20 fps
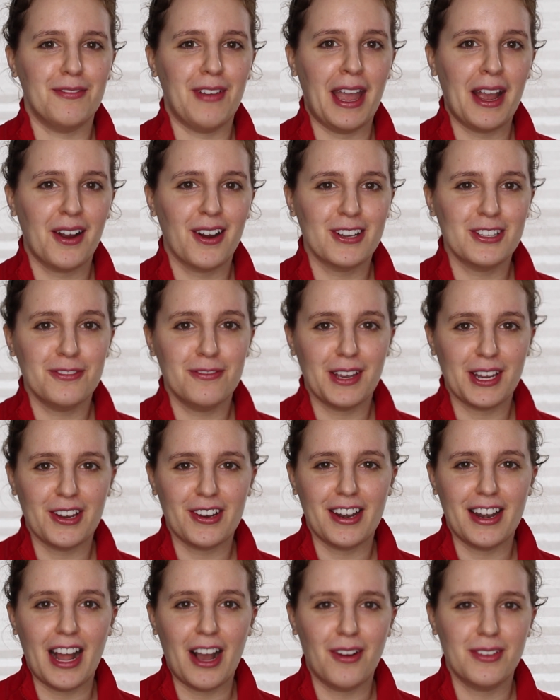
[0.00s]
Vanguard's
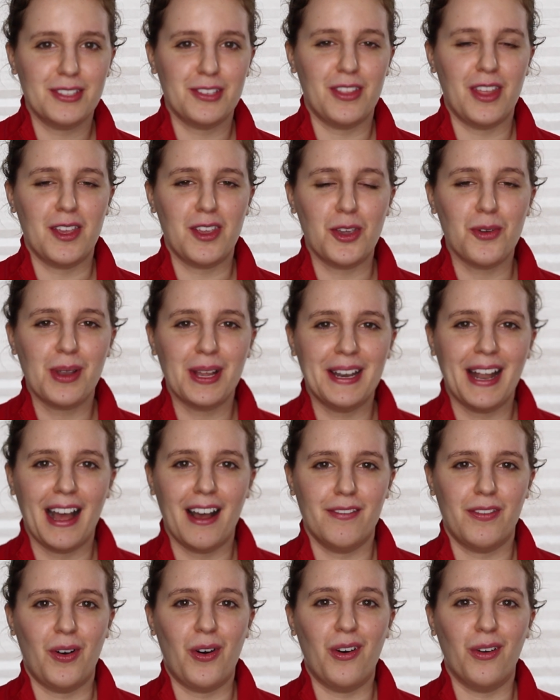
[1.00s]
figured it out so that you can
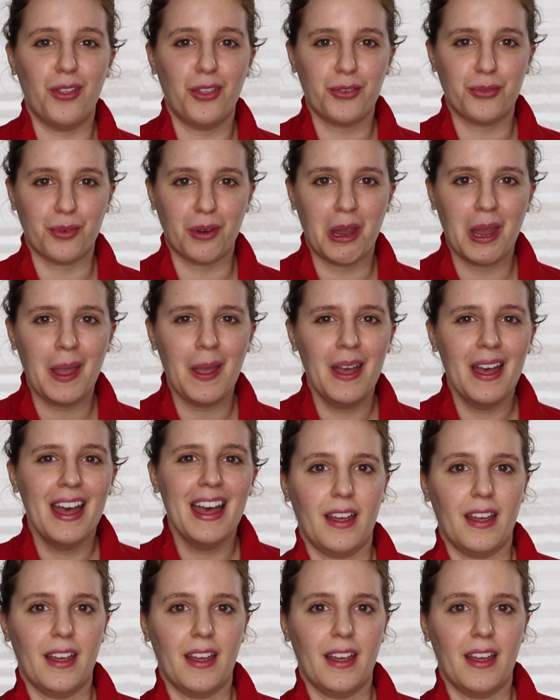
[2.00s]
have all 3.